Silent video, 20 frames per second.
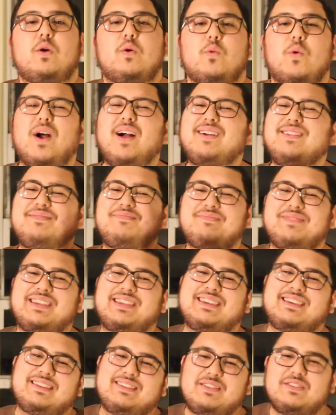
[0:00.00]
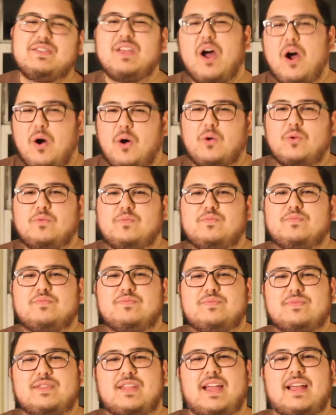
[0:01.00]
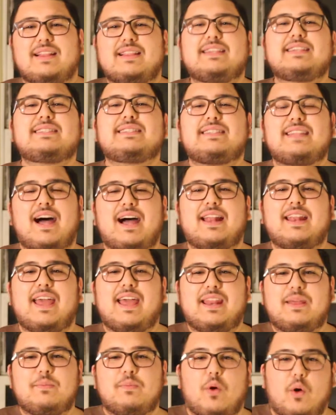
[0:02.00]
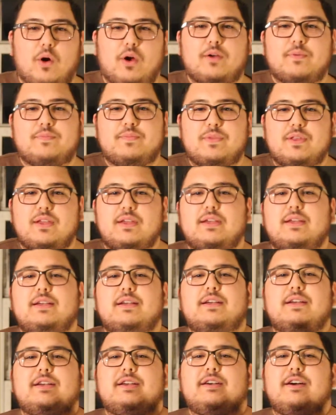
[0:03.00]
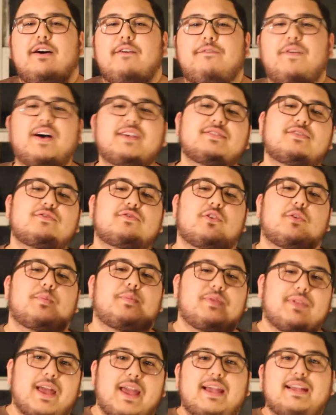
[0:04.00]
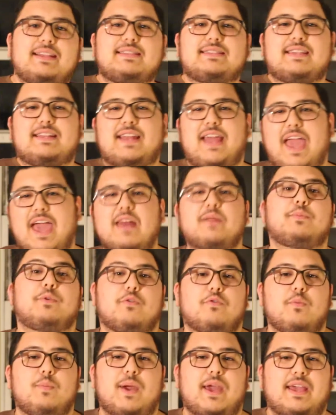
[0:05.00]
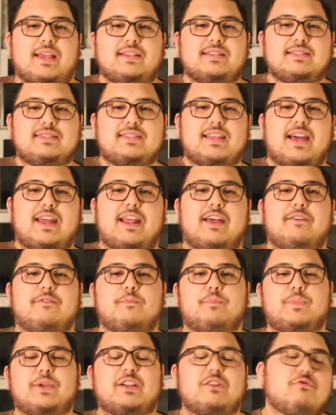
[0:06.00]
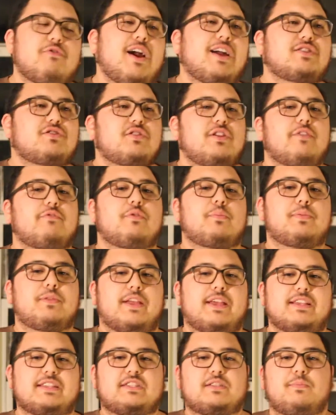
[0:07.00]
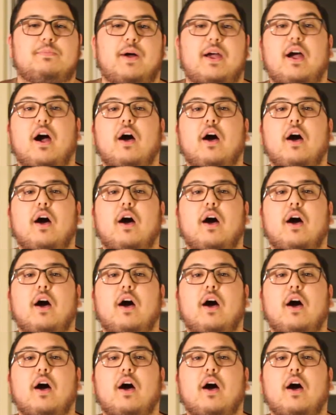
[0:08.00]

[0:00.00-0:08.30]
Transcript: Well, no, at least not anymore. Fossils are plants and animal remains that have been gradually replaced by